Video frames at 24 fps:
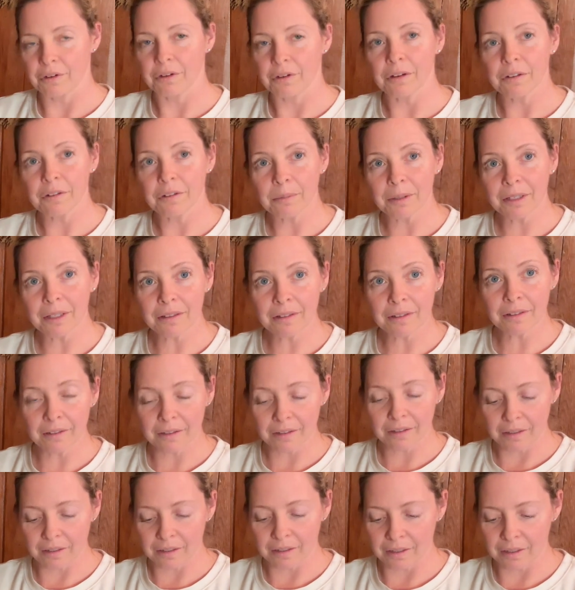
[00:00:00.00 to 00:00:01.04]
Christmas.
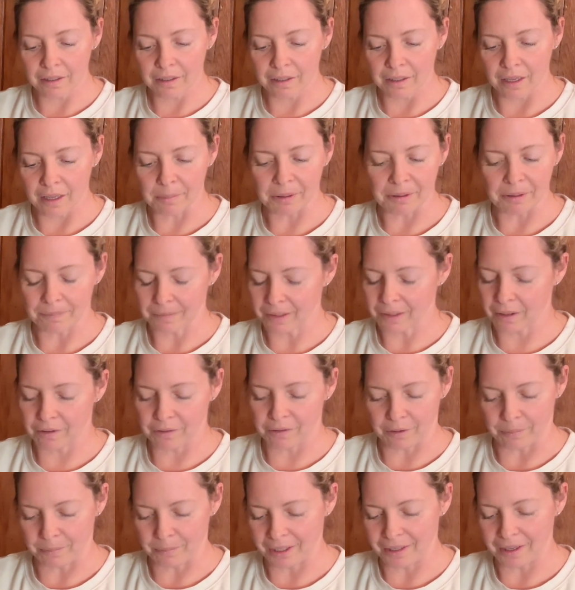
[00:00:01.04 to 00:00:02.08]

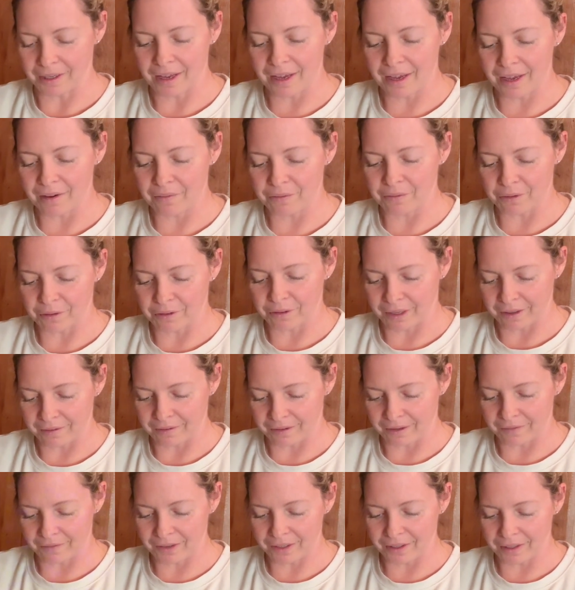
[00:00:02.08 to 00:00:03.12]
After
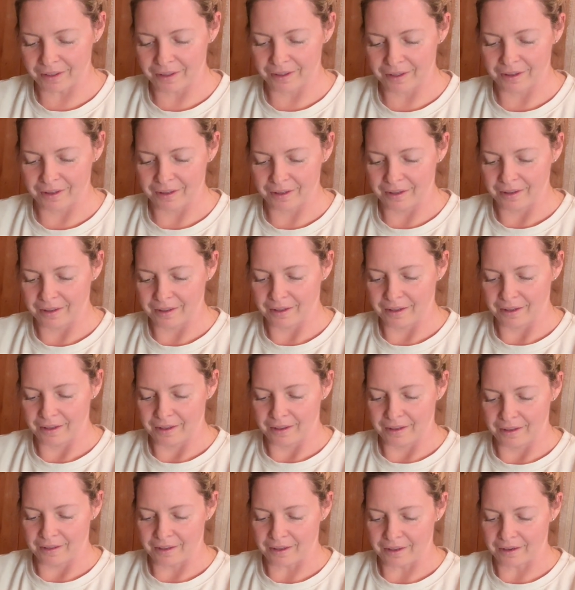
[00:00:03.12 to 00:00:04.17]
Thanksgiving.
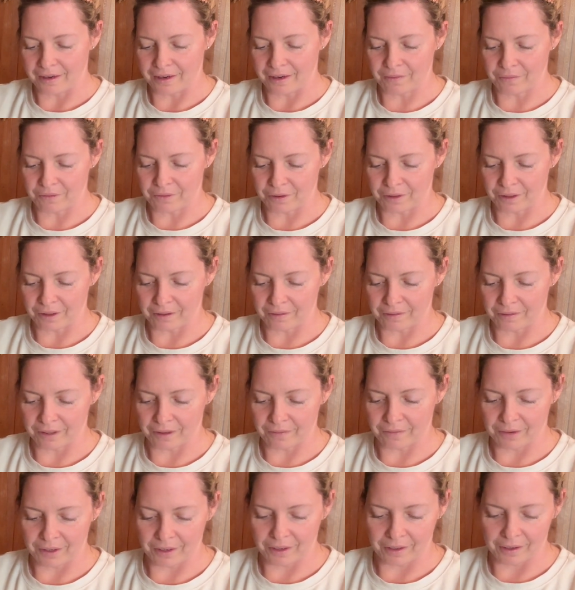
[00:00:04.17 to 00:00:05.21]
The day after
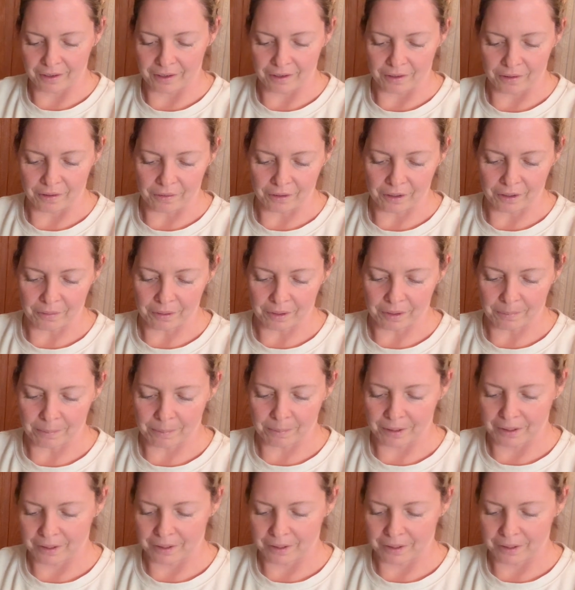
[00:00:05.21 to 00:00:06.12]
Thanksgiving, it'll go up.